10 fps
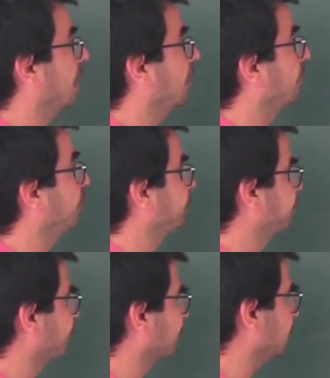have
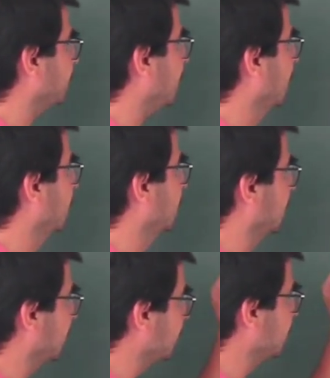an
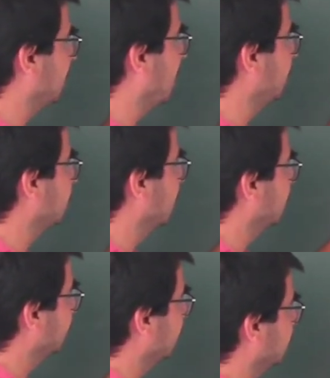increase in current,
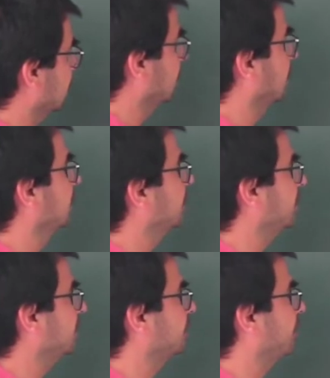and when the
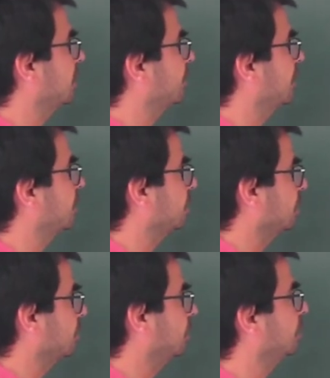depleted parts pass through,
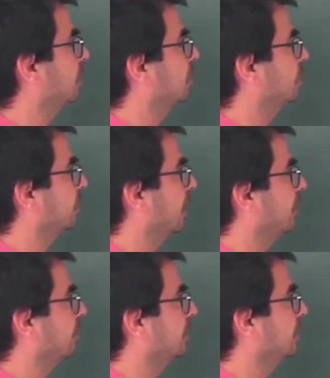you would have
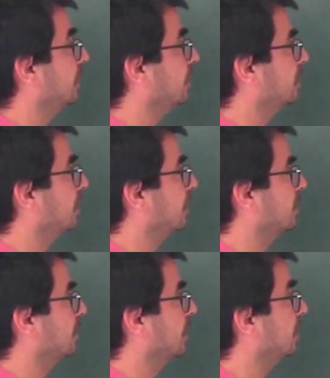a
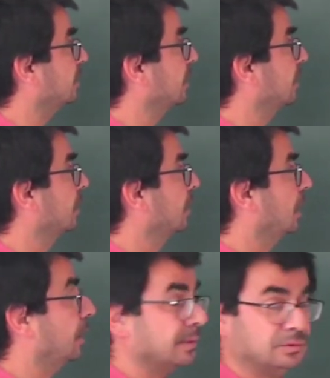decrease in current.
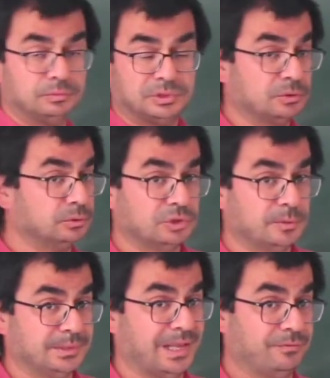But this could also
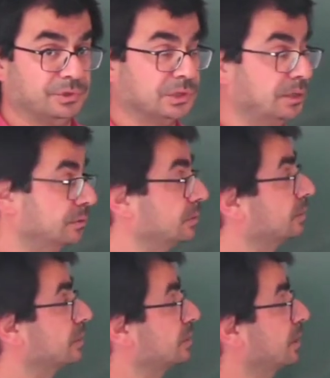be the average current. It
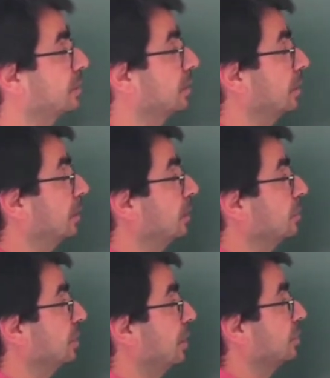doesn't actually
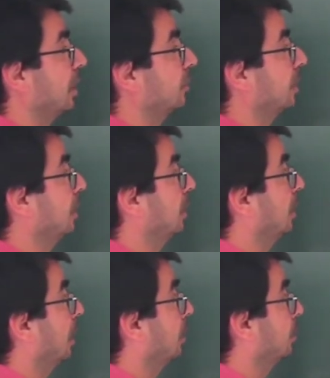change our
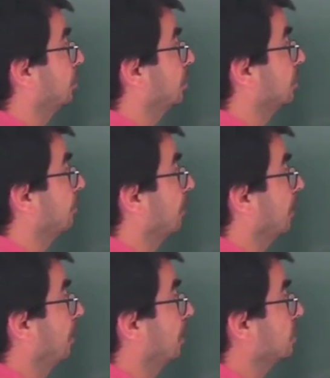argument.
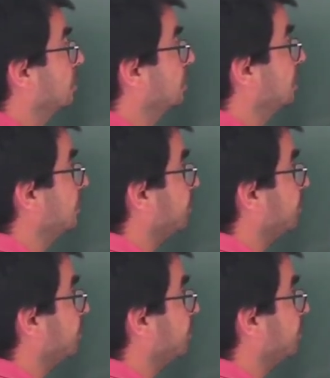So these